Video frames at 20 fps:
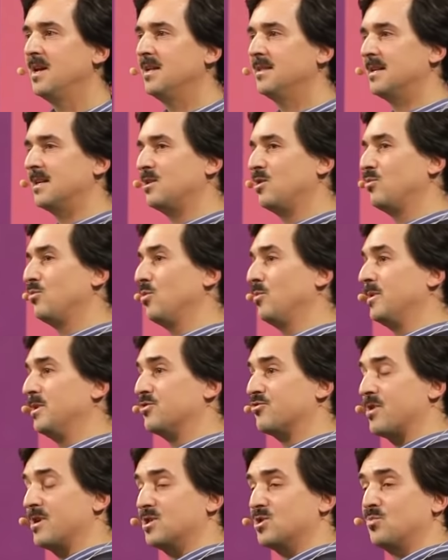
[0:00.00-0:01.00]
that it will be
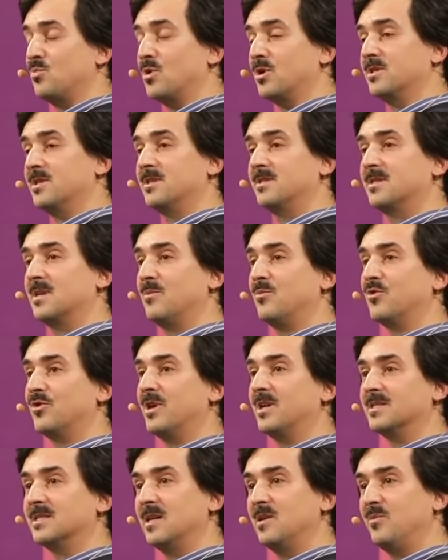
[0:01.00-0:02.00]
transported somewhere
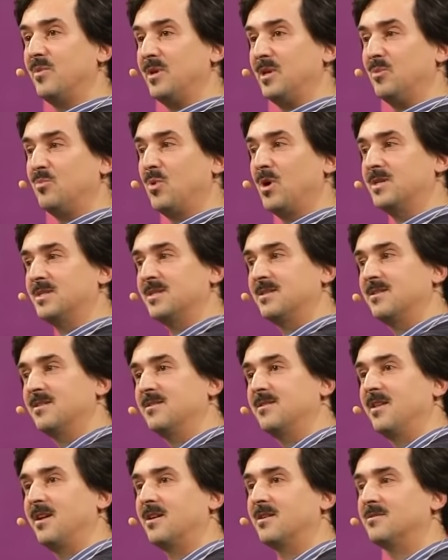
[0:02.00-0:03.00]
else and be deposited
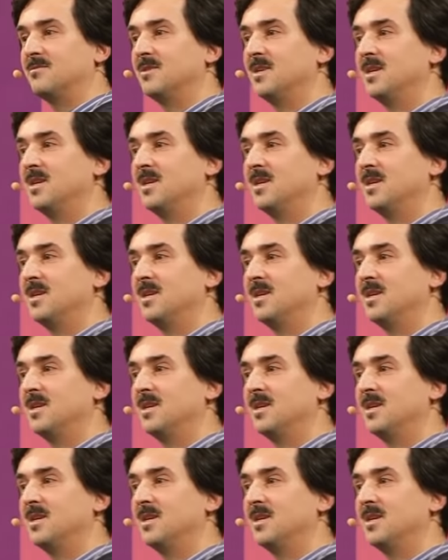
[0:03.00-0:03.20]
there.